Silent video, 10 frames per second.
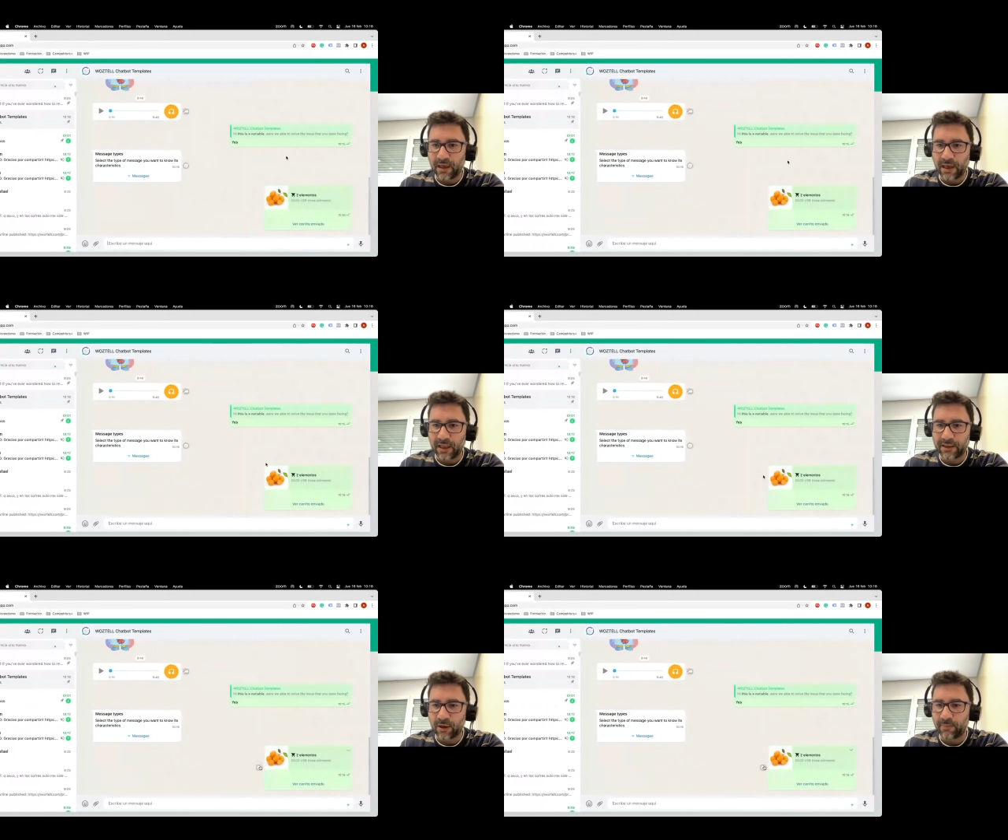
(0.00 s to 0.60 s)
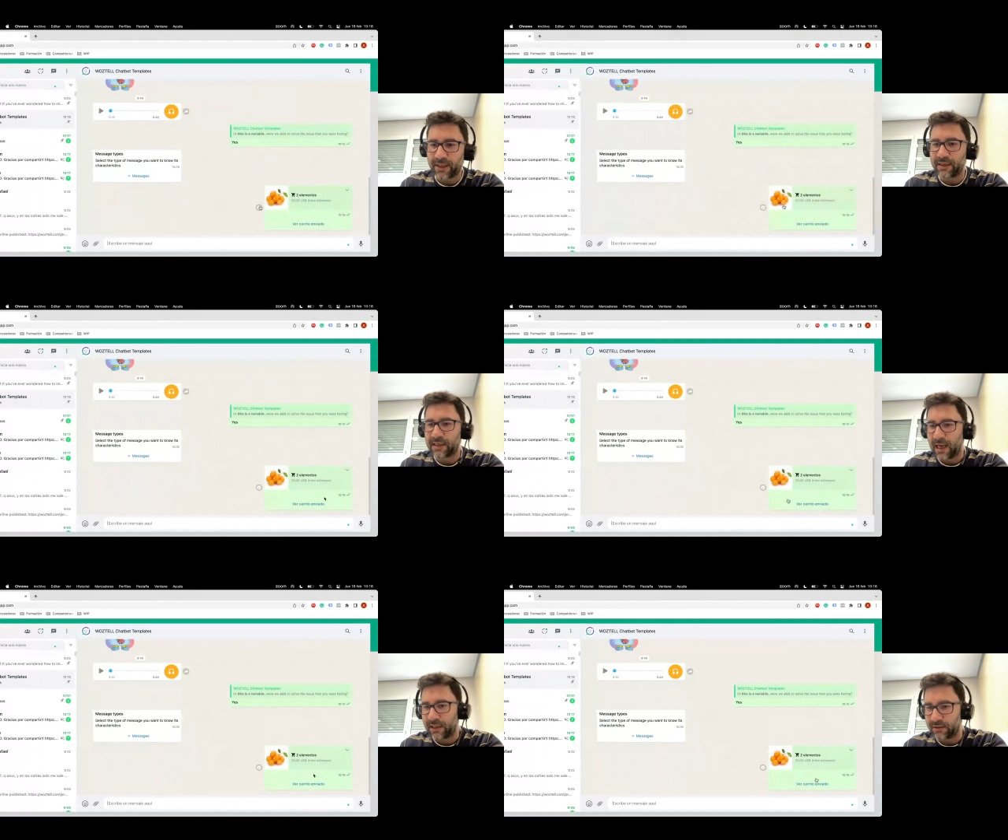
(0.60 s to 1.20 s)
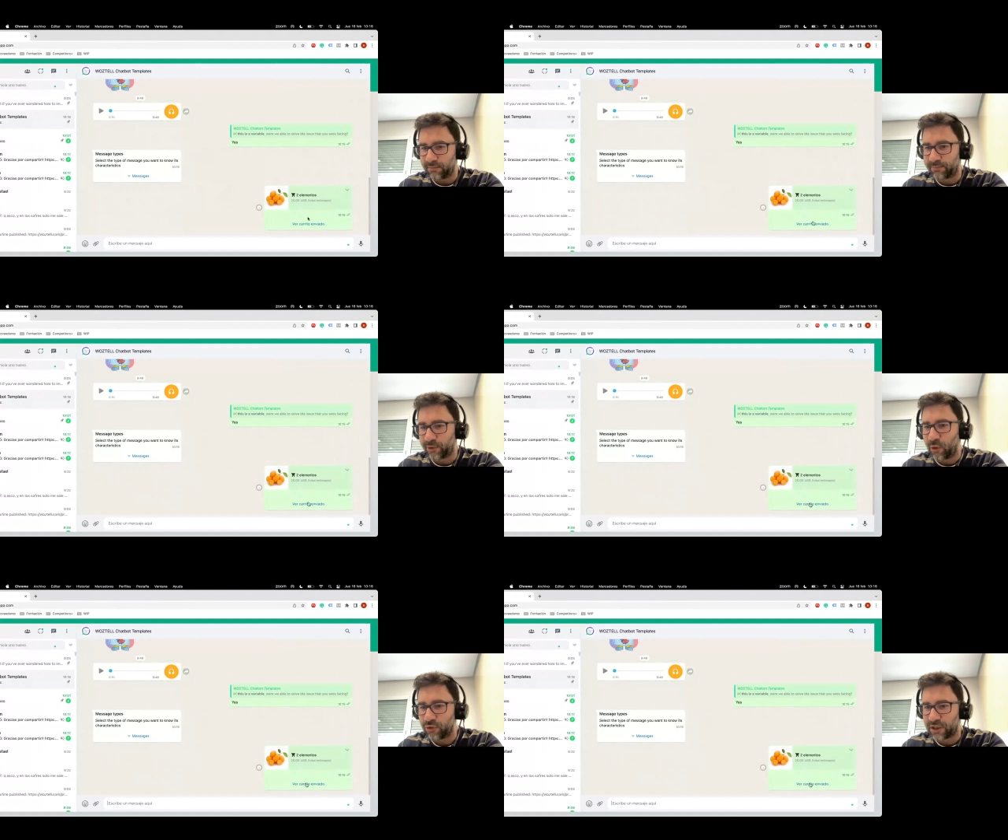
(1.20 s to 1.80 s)
and the company can
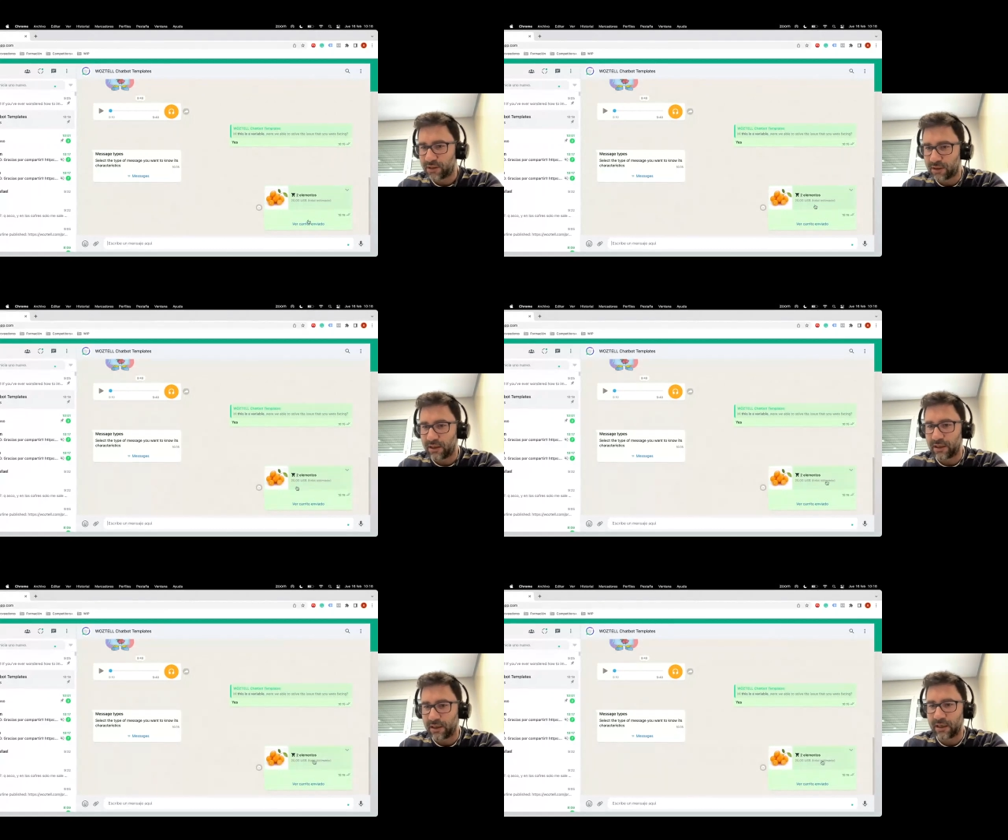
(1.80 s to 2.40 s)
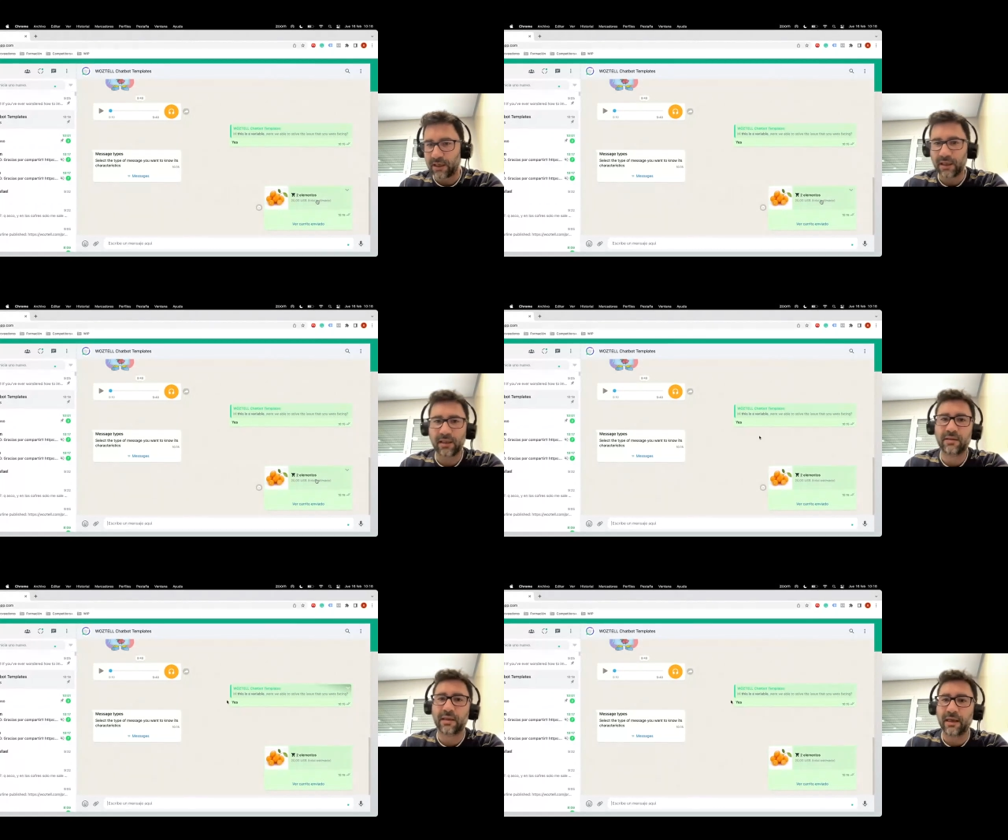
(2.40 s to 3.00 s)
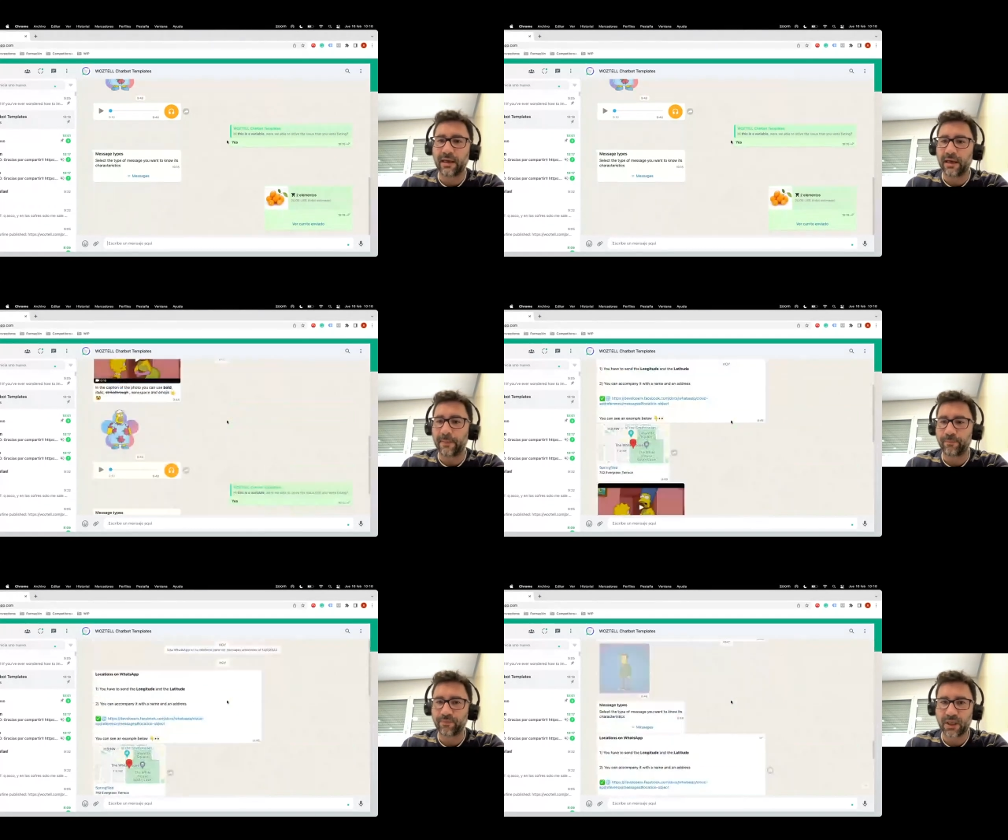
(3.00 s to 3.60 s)
process
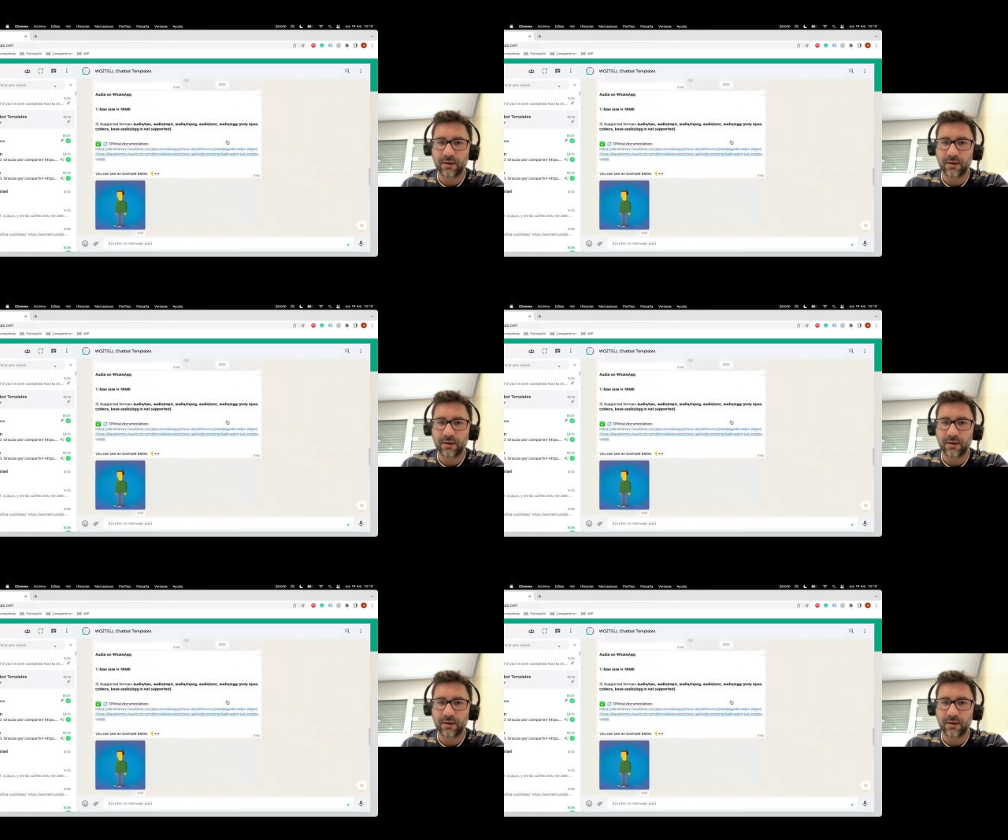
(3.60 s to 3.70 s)
the